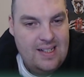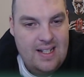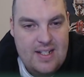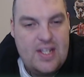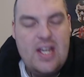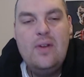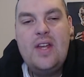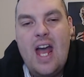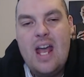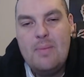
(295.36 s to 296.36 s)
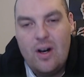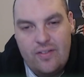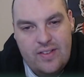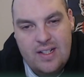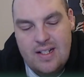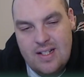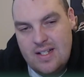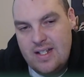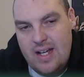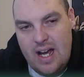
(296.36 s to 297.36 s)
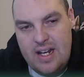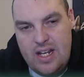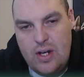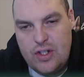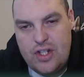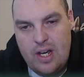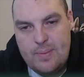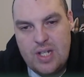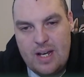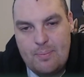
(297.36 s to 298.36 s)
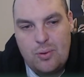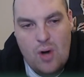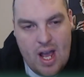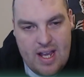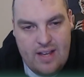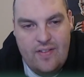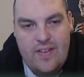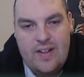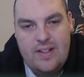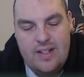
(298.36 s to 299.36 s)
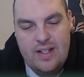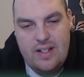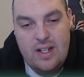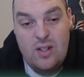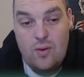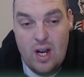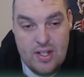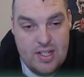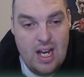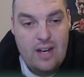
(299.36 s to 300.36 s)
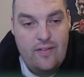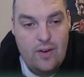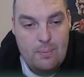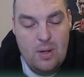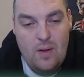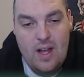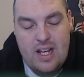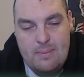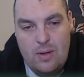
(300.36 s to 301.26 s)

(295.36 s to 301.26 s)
To kill the game off. And he used terms like brave and great style of football that can be